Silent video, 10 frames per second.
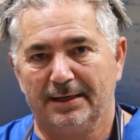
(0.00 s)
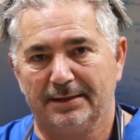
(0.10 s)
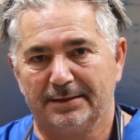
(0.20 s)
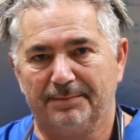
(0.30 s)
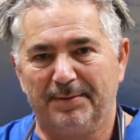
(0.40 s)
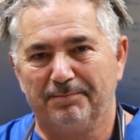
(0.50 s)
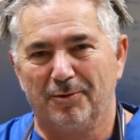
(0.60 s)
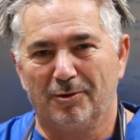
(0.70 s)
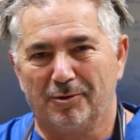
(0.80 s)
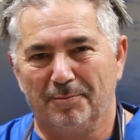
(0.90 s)
There's a bit
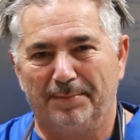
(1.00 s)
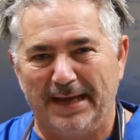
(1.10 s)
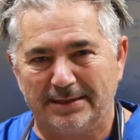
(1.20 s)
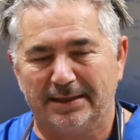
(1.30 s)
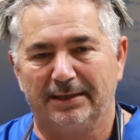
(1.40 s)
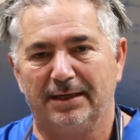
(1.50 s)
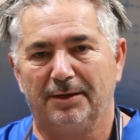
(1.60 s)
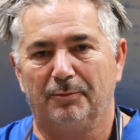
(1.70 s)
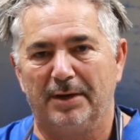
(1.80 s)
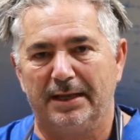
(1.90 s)
more complexity
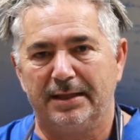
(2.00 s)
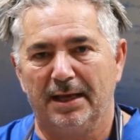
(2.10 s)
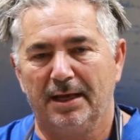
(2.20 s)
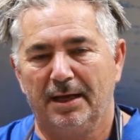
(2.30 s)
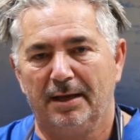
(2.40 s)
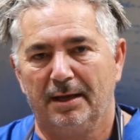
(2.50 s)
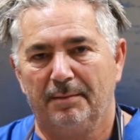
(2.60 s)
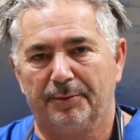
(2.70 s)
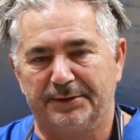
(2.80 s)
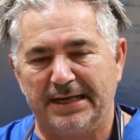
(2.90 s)
with
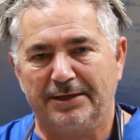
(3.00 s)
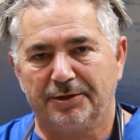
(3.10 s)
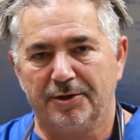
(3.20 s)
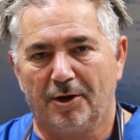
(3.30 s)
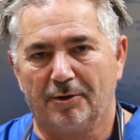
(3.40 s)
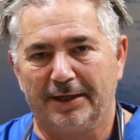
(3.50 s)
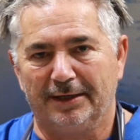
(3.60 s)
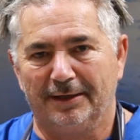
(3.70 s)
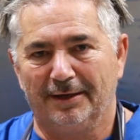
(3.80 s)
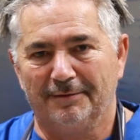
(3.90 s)
potato gnocchi.
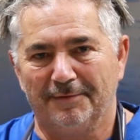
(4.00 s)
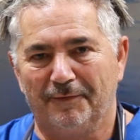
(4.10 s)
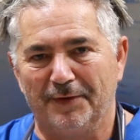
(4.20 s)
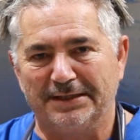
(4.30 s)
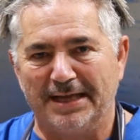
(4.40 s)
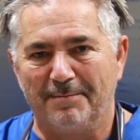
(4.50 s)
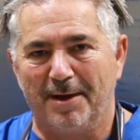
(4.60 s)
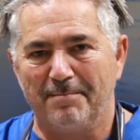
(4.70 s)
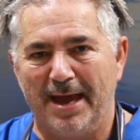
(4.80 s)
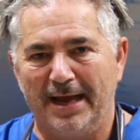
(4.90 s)
The first time
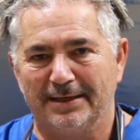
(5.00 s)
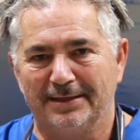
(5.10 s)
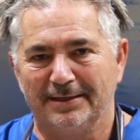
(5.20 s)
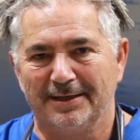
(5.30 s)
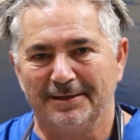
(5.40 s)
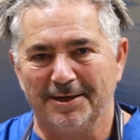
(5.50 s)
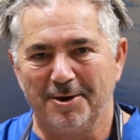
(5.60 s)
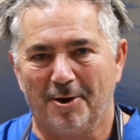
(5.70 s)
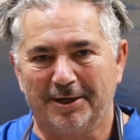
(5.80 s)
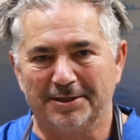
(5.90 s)
I made it, the
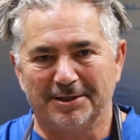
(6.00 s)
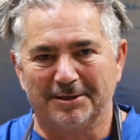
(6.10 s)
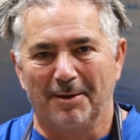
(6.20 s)
gnocchi just